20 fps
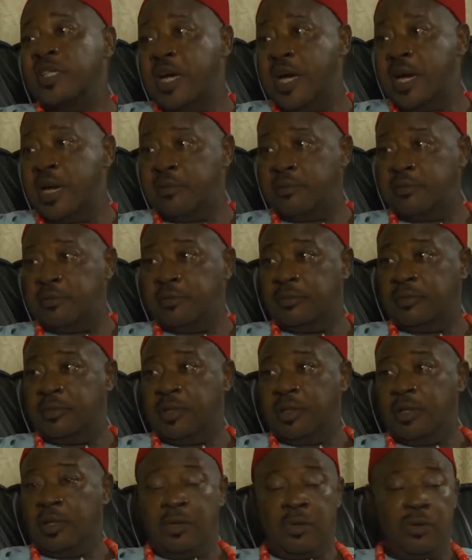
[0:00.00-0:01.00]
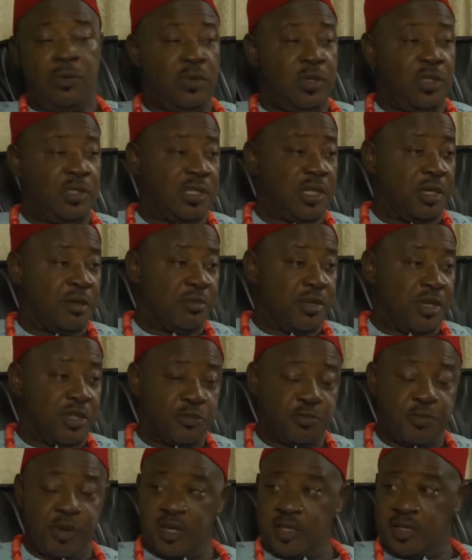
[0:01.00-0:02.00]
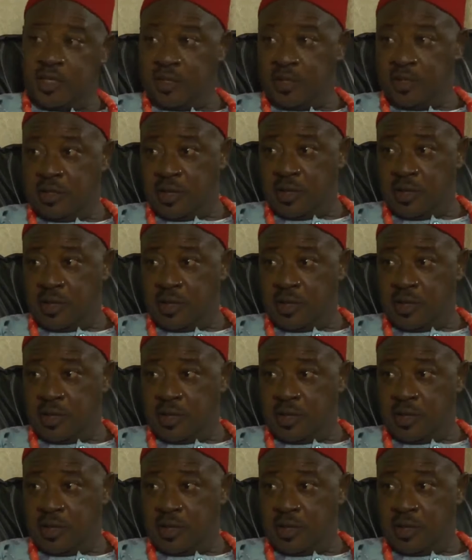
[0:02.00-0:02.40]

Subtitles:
time, we shall be expecting